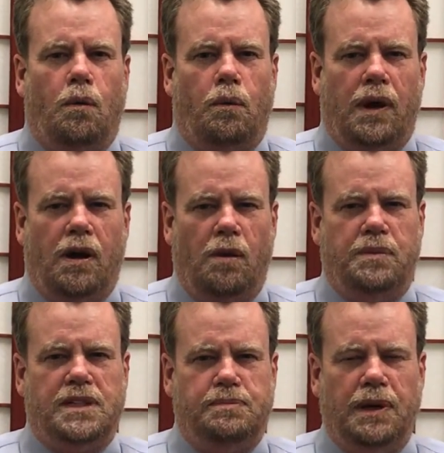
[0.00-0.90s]
we hope
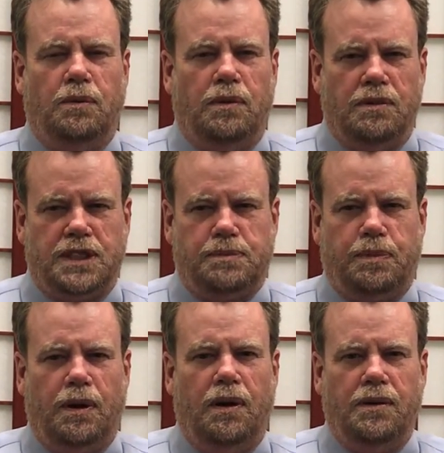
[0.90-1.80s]
this bill will
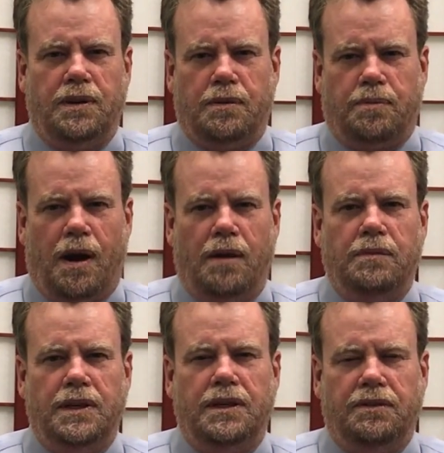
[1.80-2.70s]
spur the
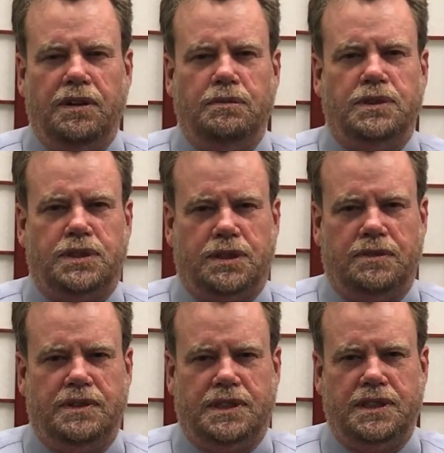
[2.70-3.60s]
Department of Human
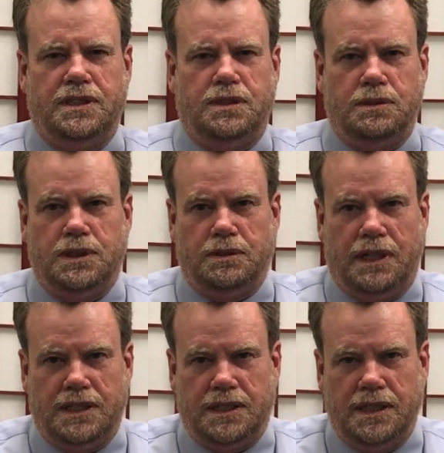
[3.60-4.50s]
Services to
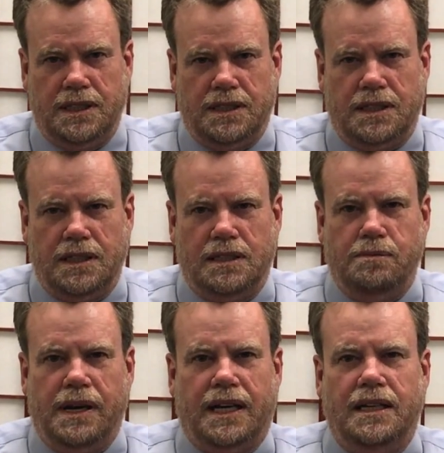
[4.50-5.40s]
address this. It's a
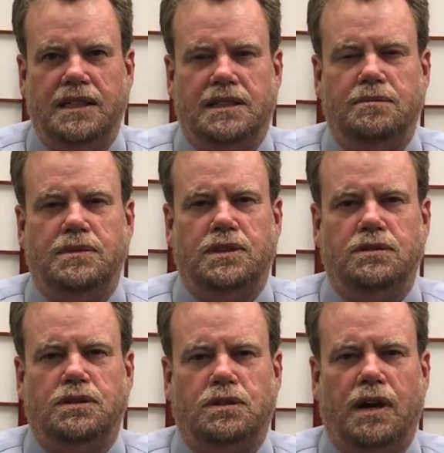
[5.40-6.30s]
mechanism
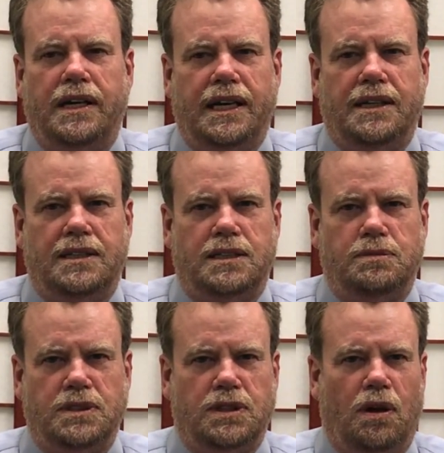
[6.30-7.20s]
to try to get this
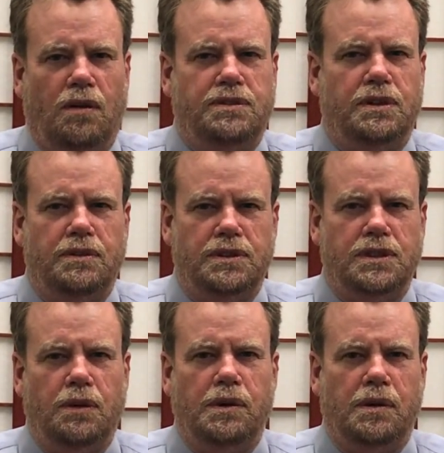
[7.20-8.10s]
resolved so there's
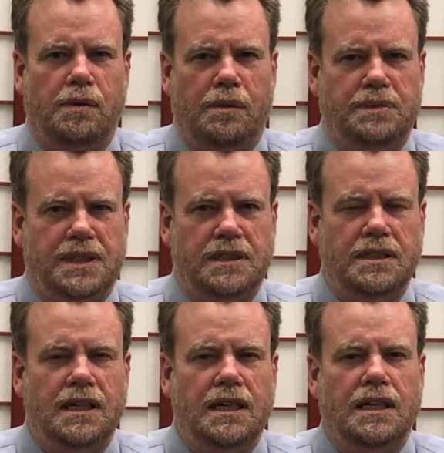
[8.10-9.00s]
no
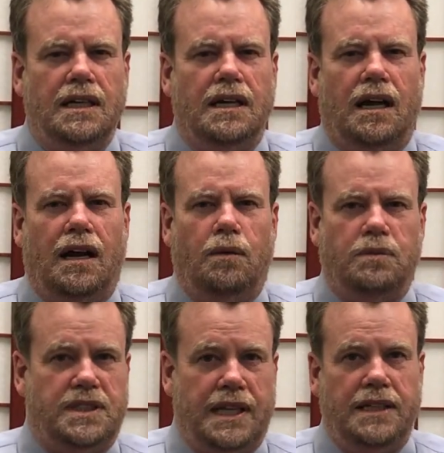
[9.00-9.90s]
interruption.
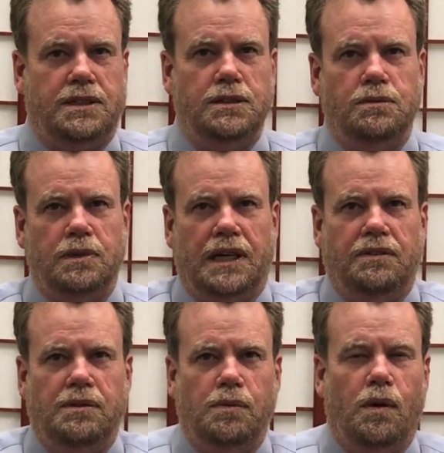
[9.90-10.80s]
Stay tuned, we'll
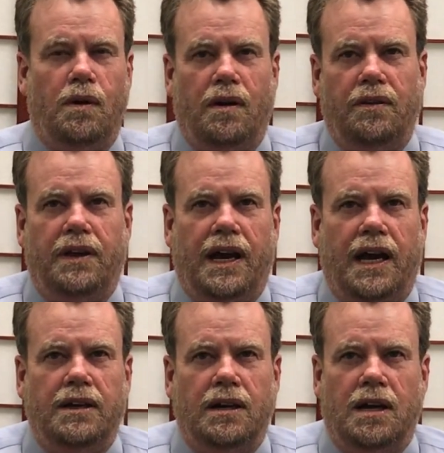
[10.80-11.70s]
give you more on
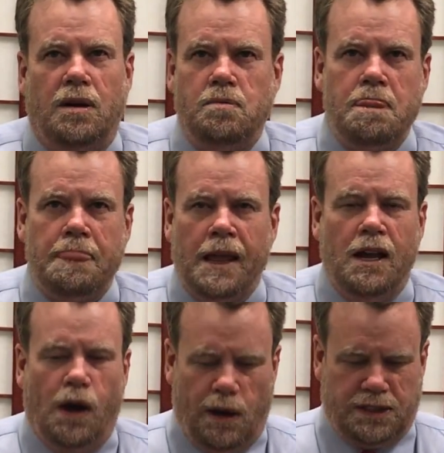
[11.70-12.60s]
that.
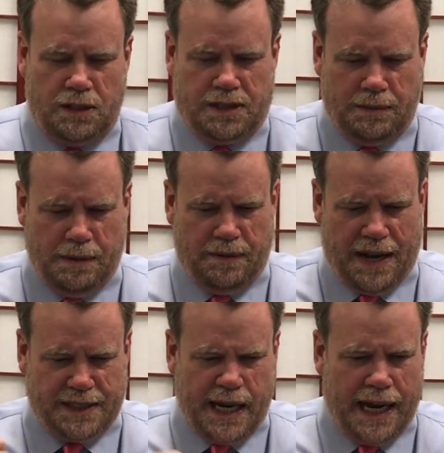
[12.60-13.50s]
Also, some people
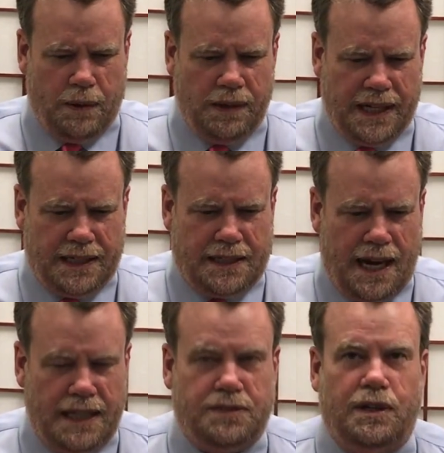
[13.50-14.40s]
have asked, hey, where do you get the
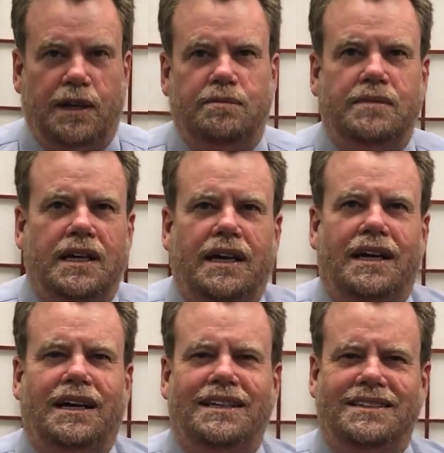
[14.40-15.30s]
ties from?
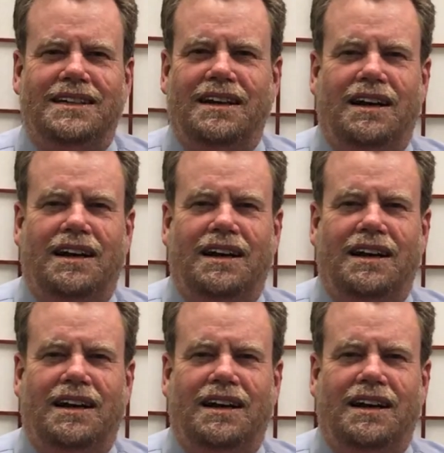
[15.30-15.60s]
And